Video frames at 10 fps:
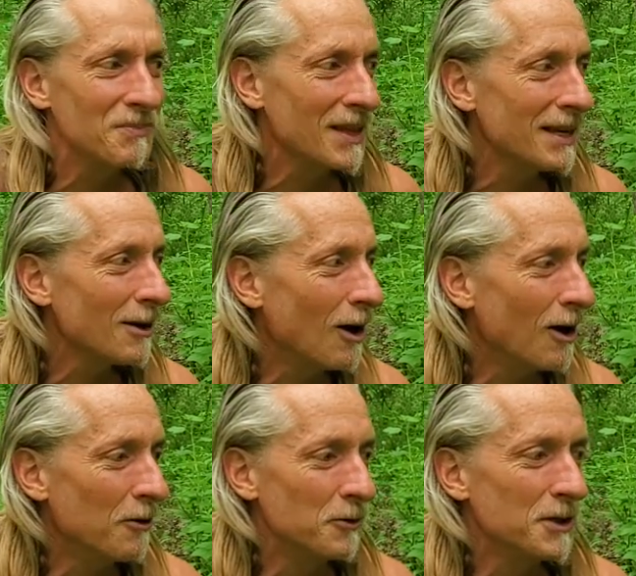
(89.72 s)
think
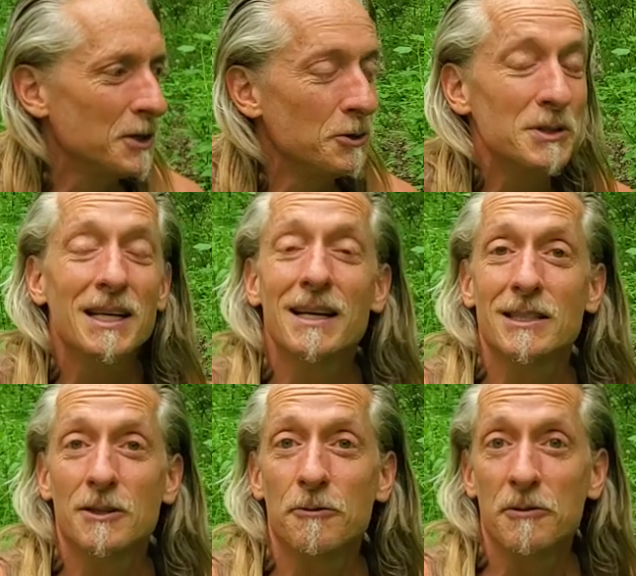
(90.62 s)
of using it
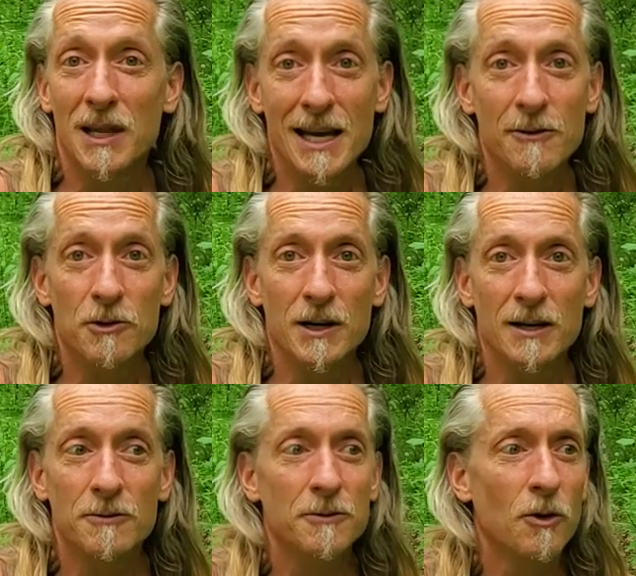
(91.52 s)
as a
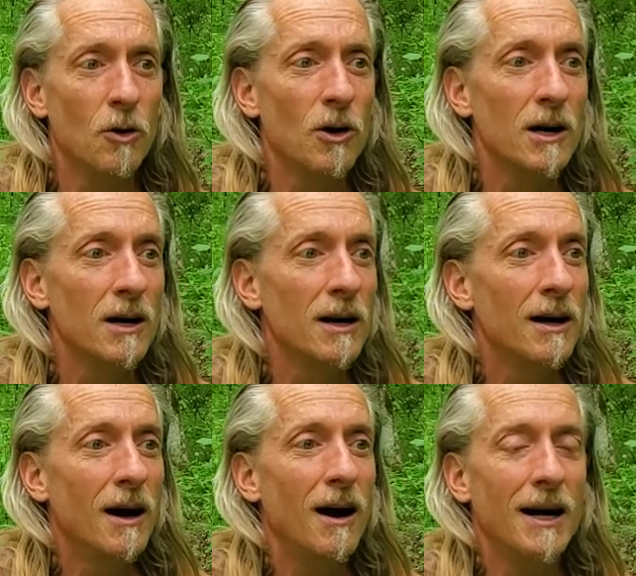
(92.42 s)
flavoring for
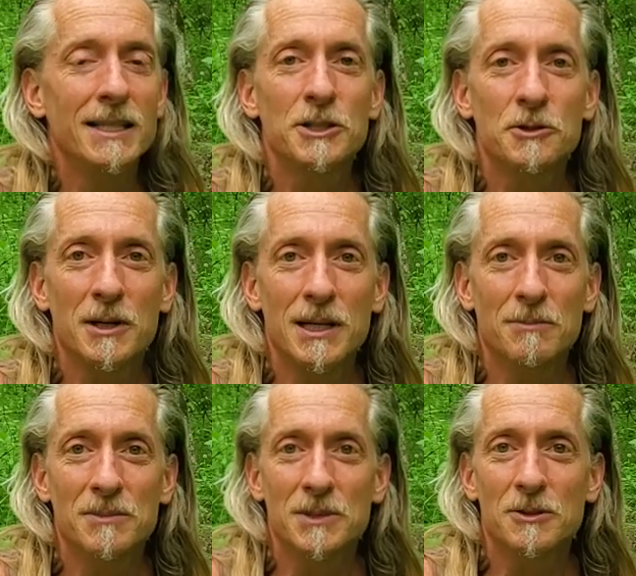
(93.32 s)
ice
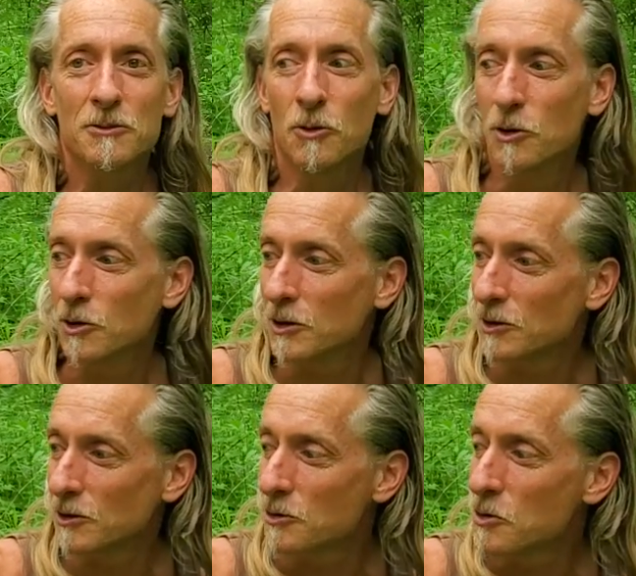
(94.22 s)
creams, for
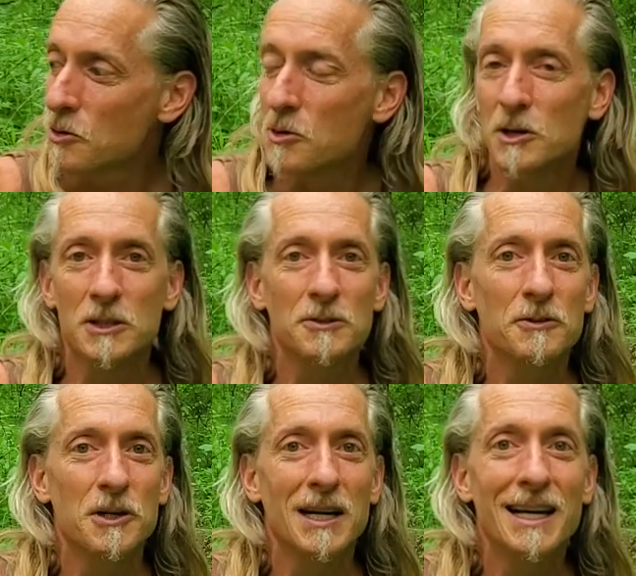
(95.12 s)
liqueurs,
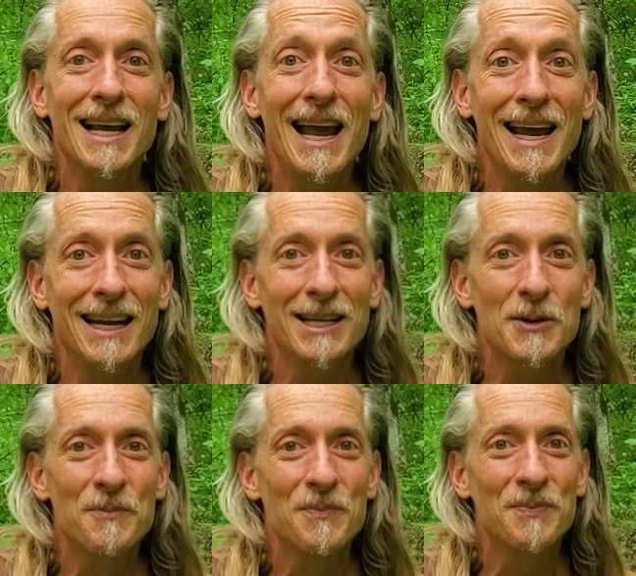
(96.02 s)
for a cake,
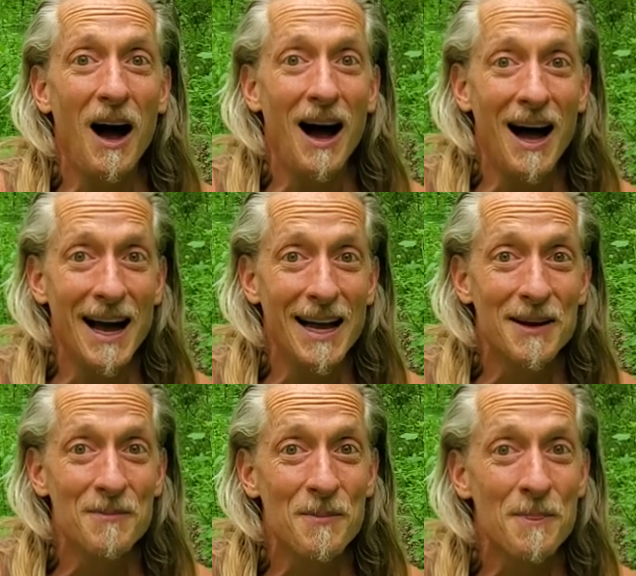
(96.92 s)
pie.
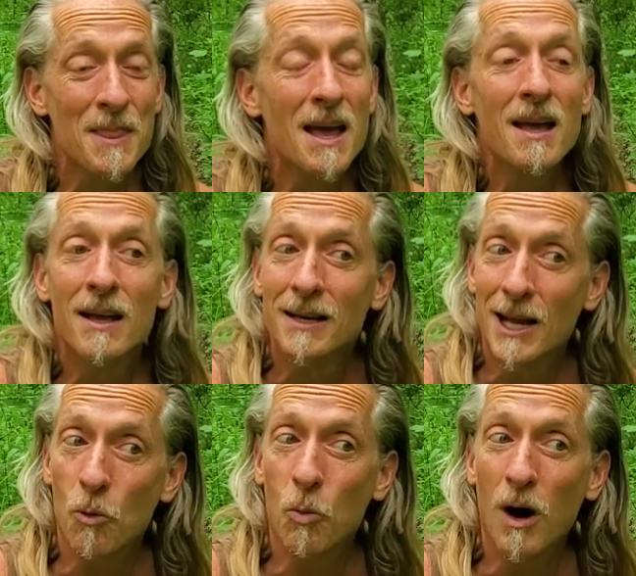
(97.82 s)

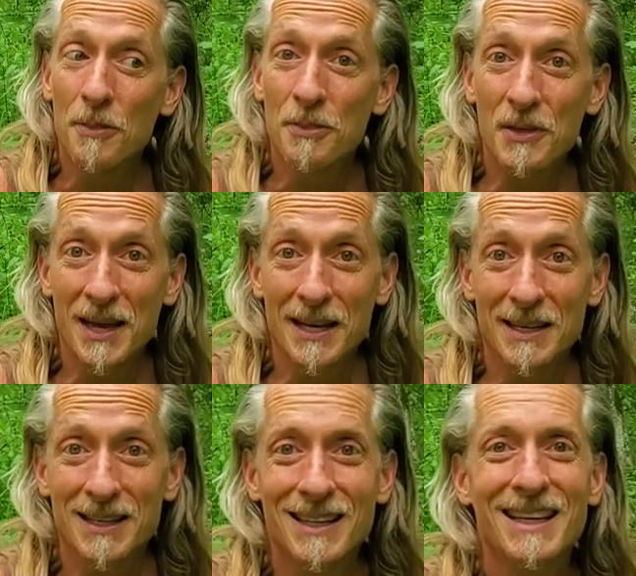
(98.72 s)
Now, one thing